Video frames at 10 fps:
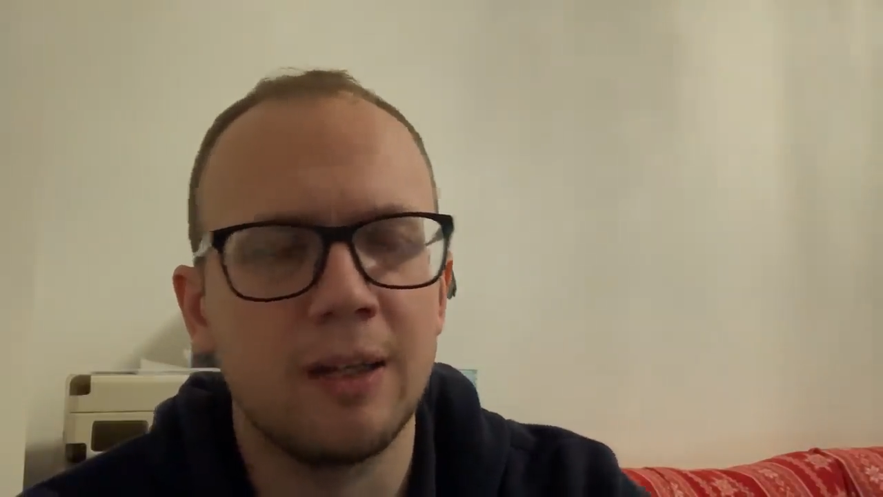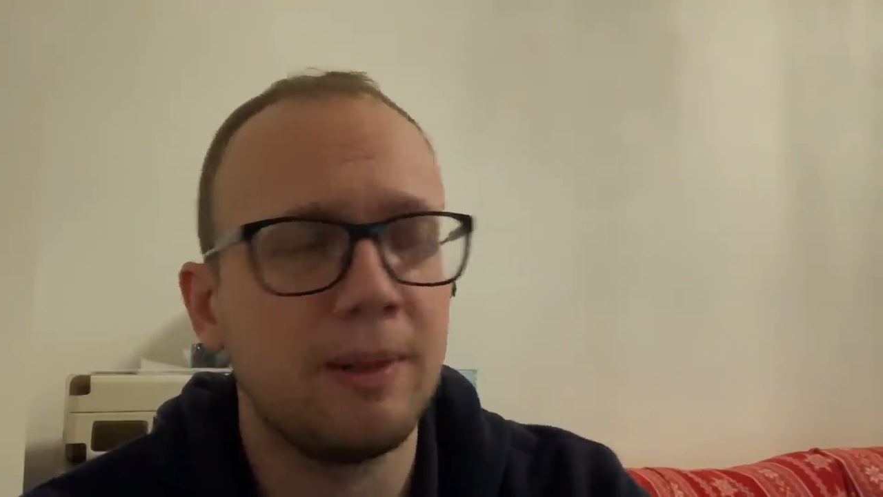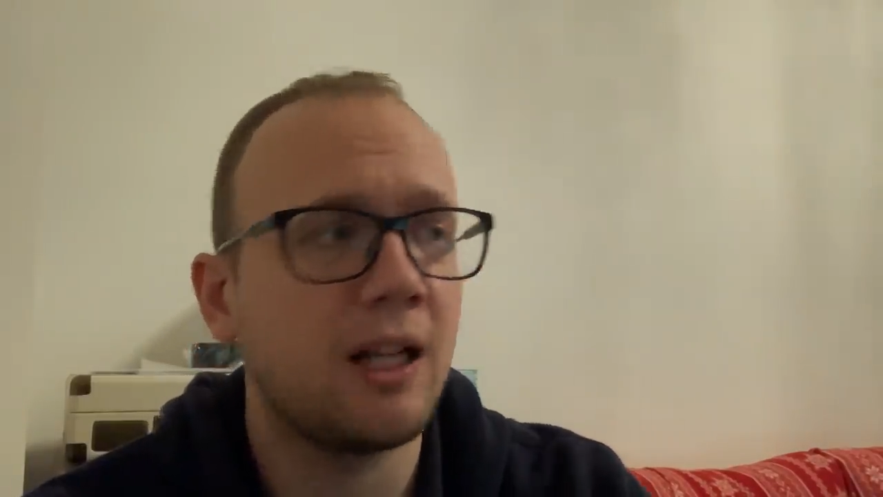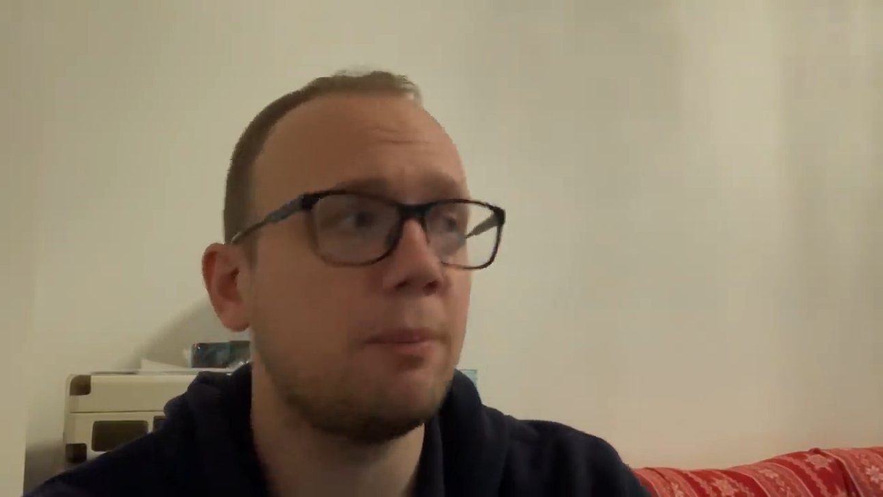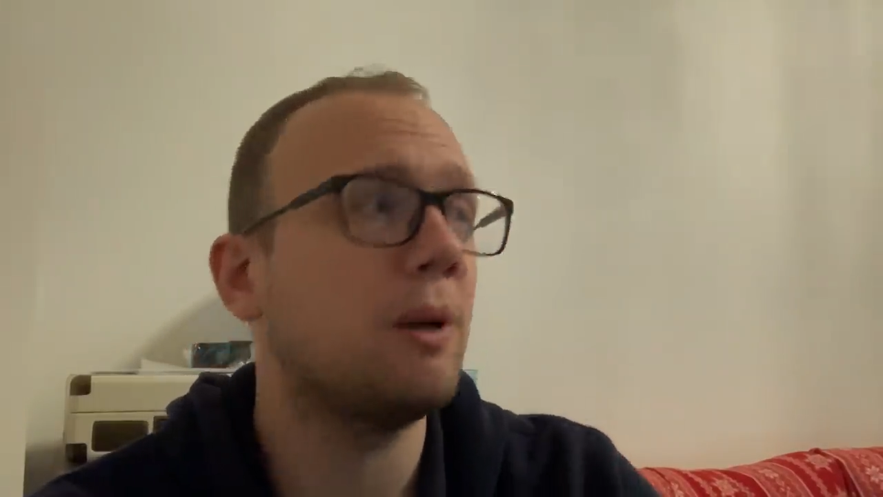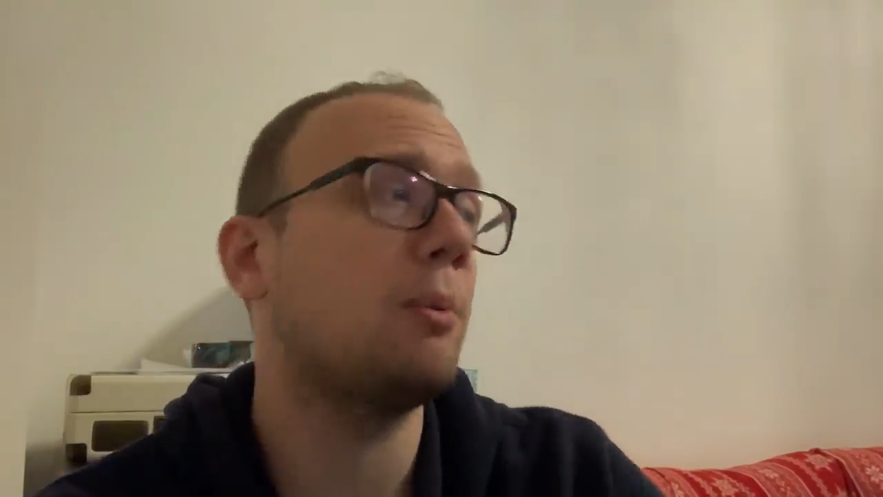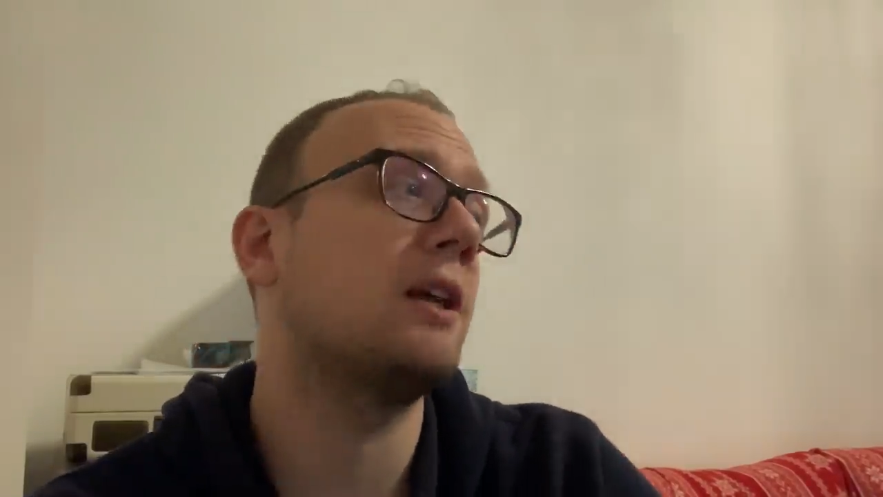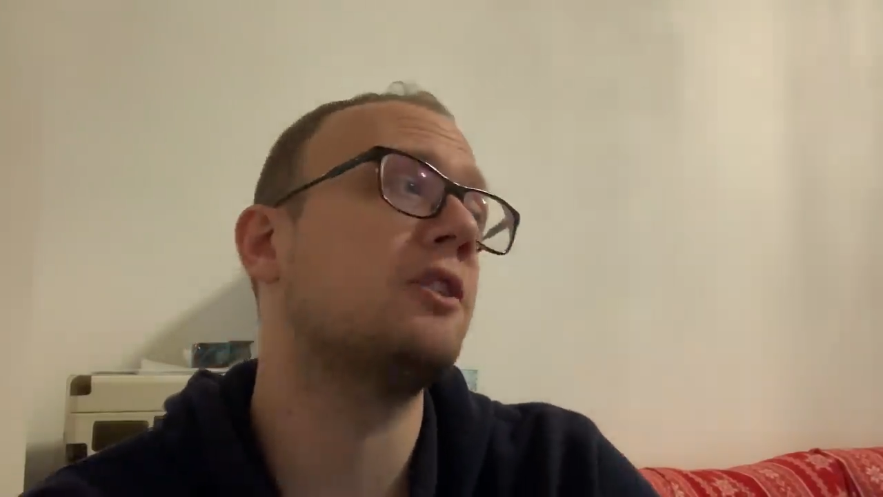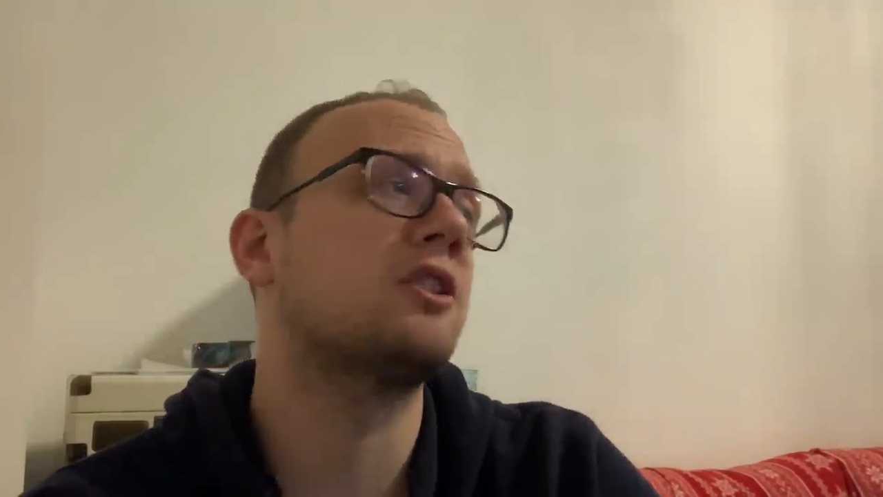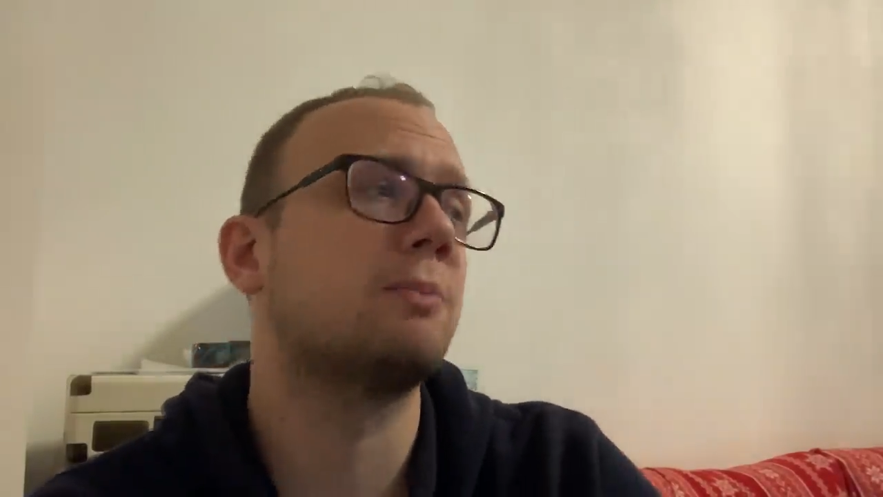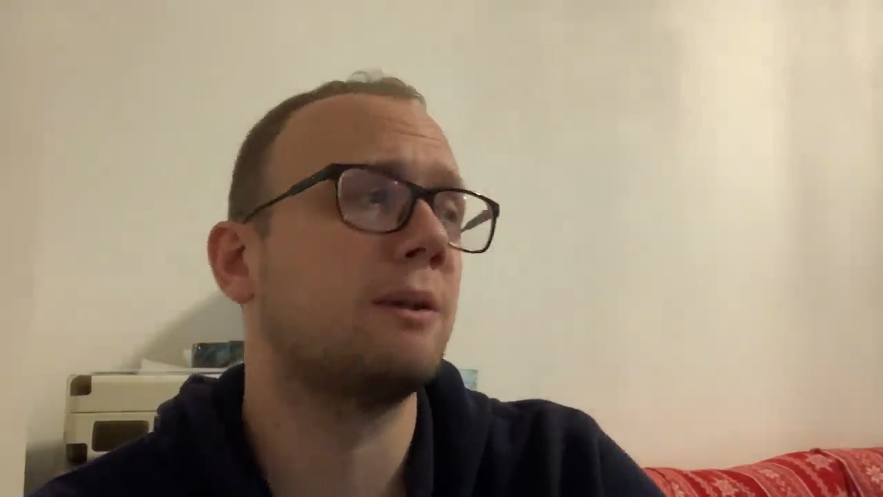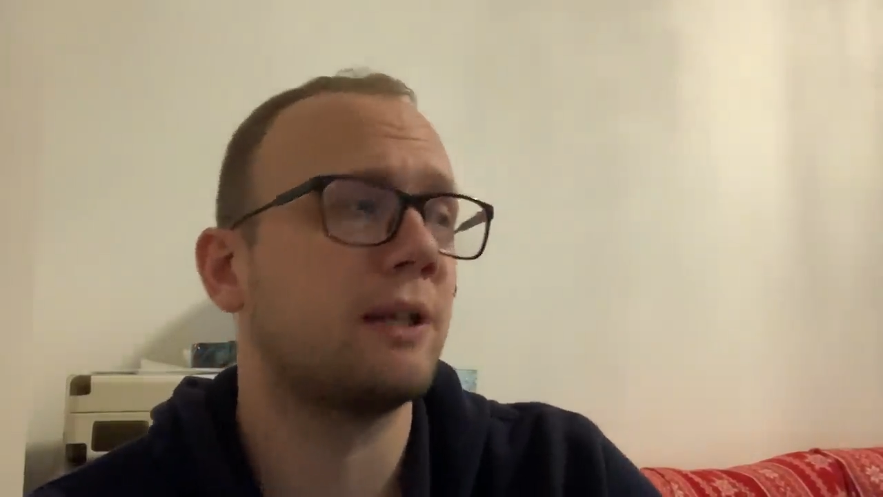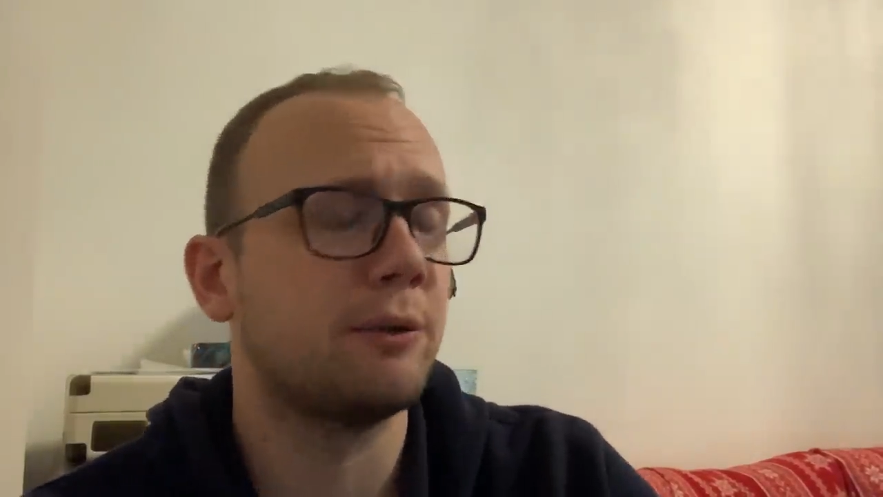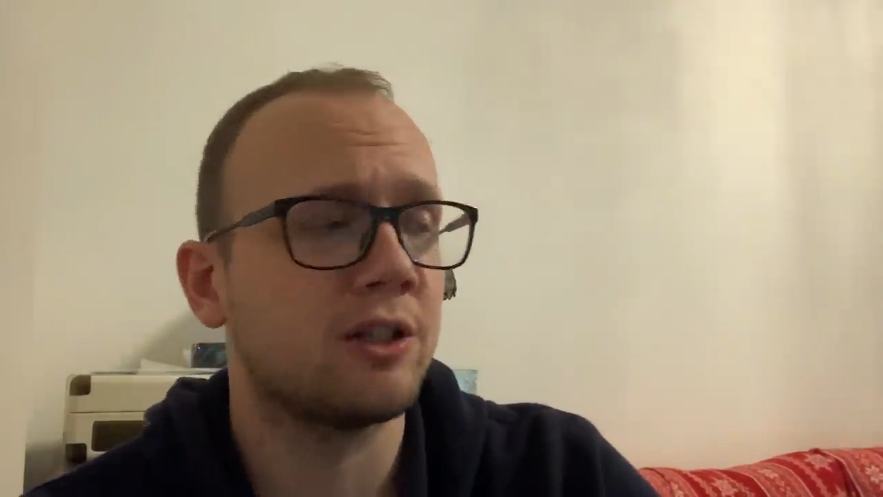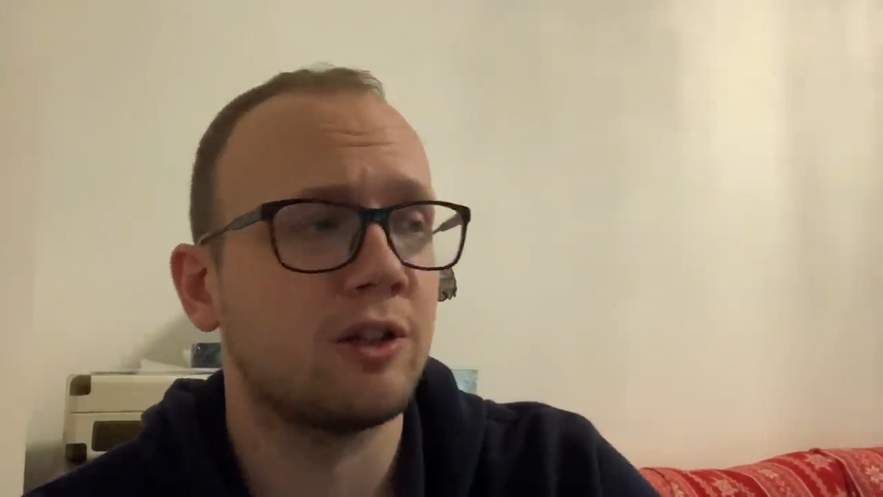a bit like Pepe used to be when
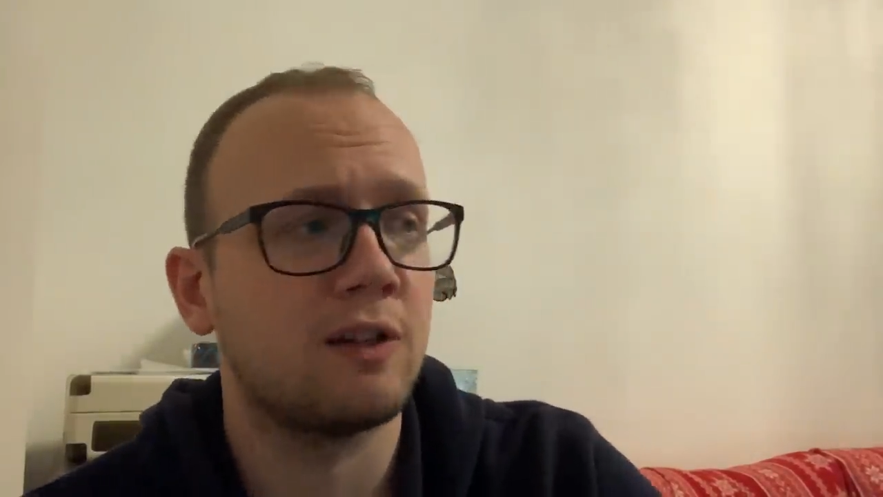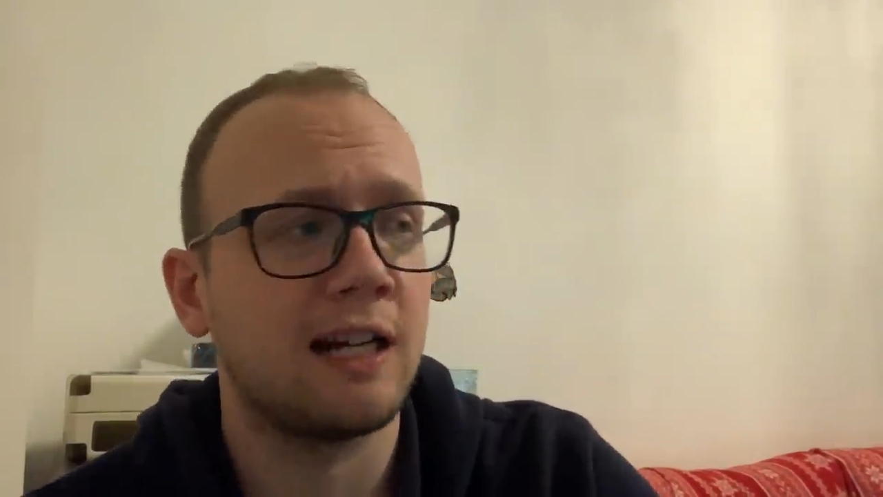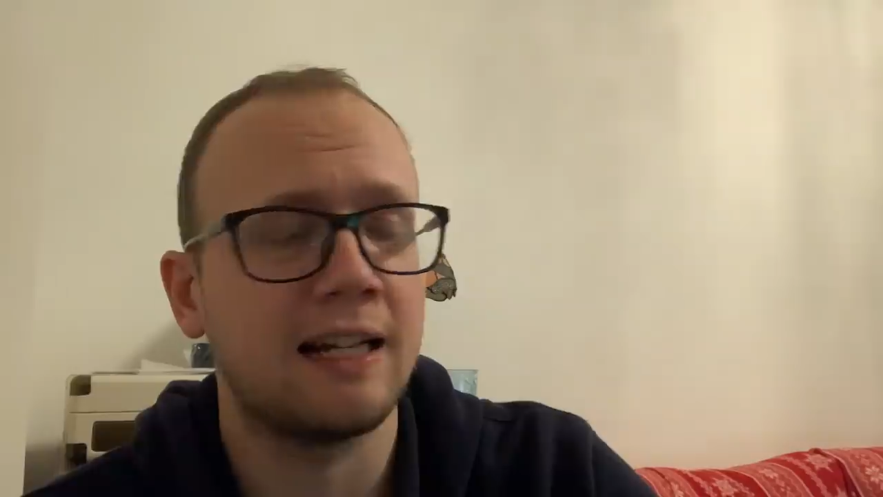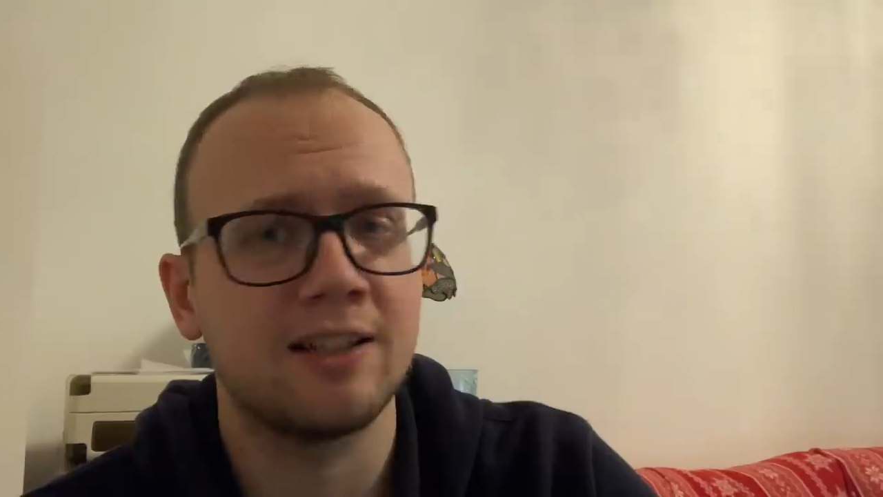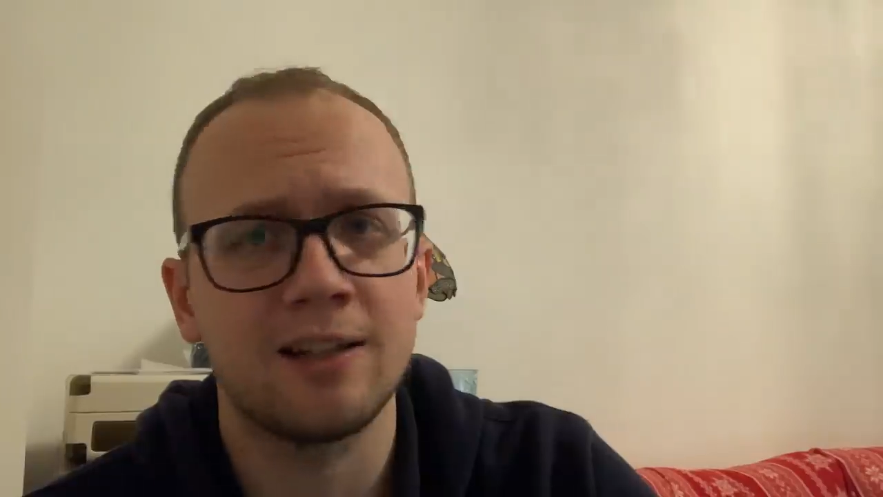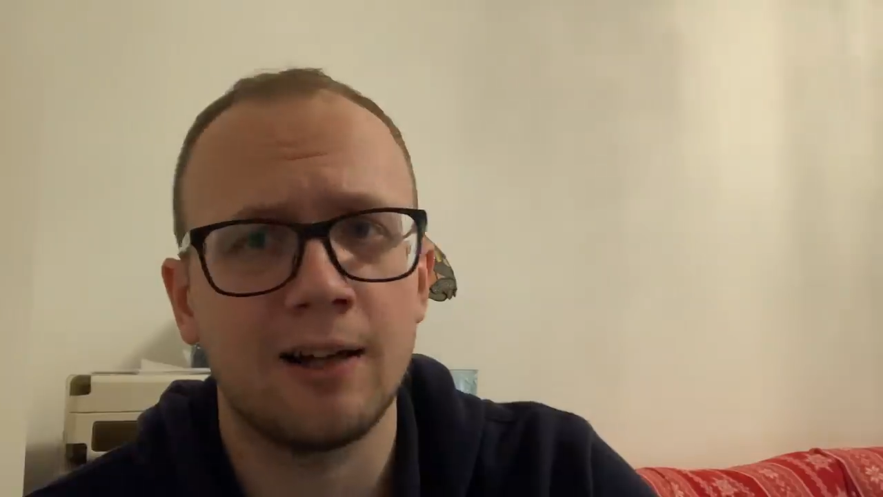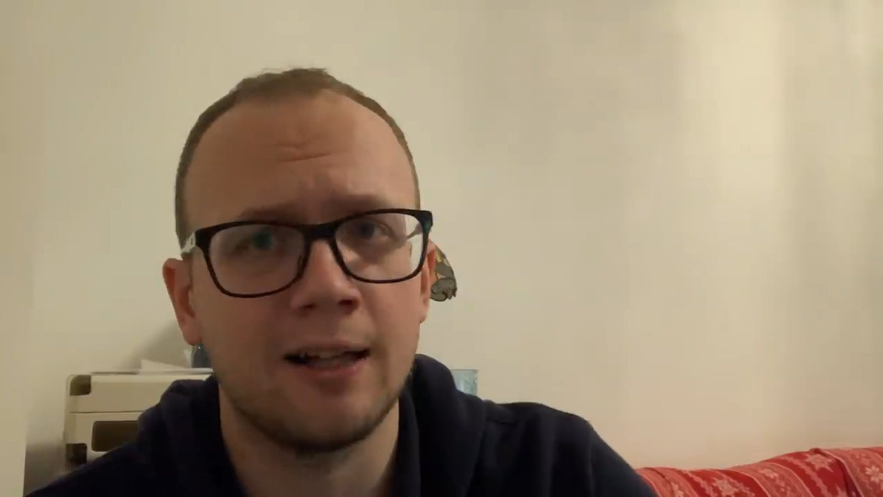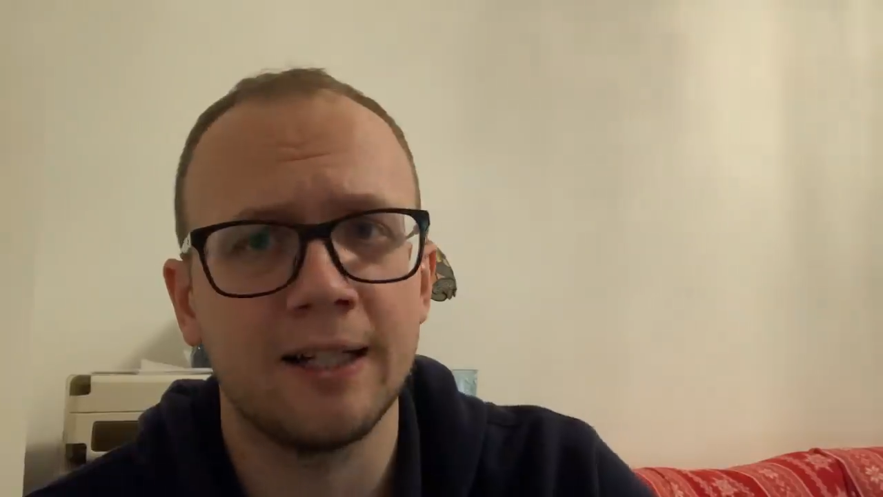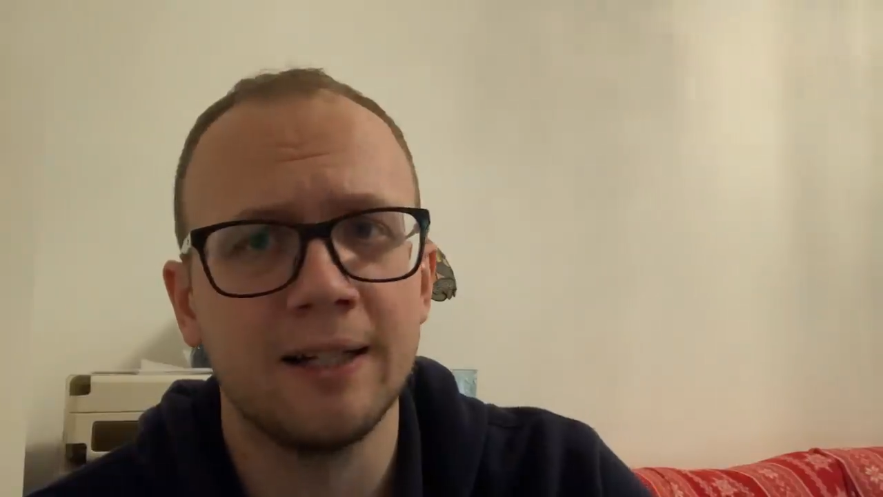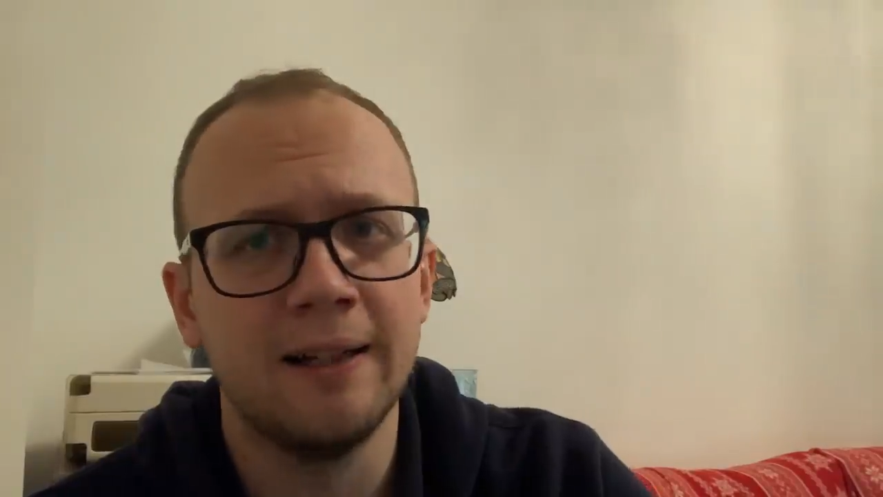he was on the right hand side.